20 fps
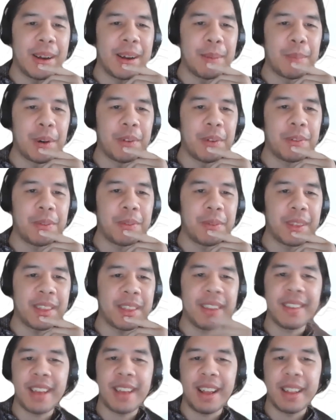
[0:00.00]
both with
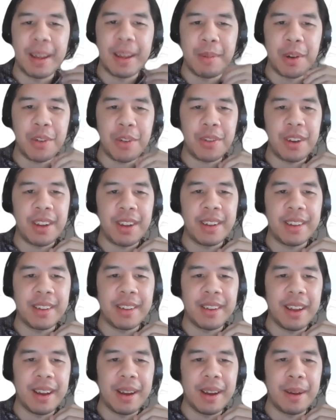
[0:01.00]
the satellite imagery
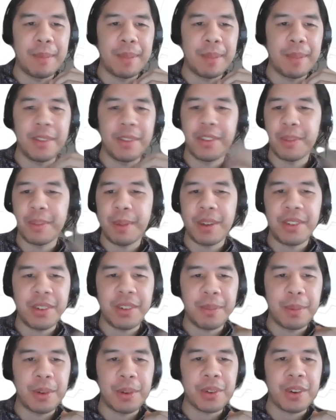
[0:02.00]
that you just
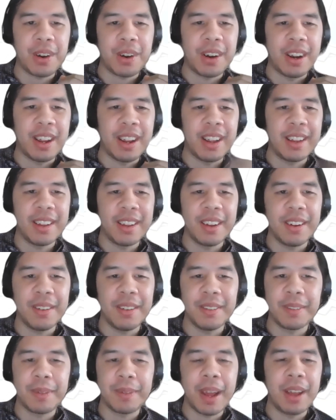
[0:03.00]
mentioned, Pushkar, and
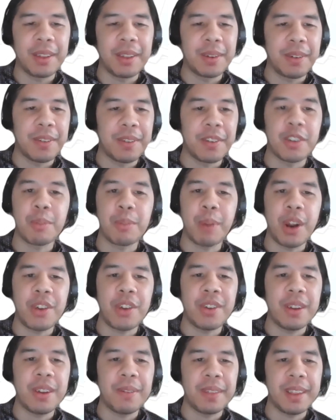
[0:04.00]
Heather with your
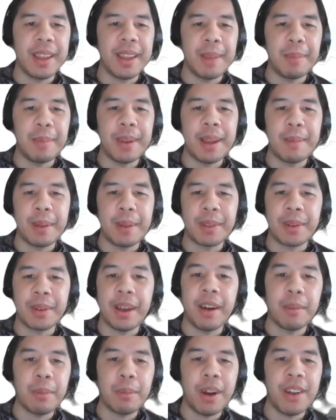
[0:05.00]
spreadsheet with the APA Mental
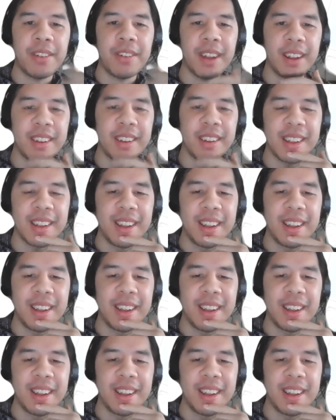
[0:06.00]
Health Project.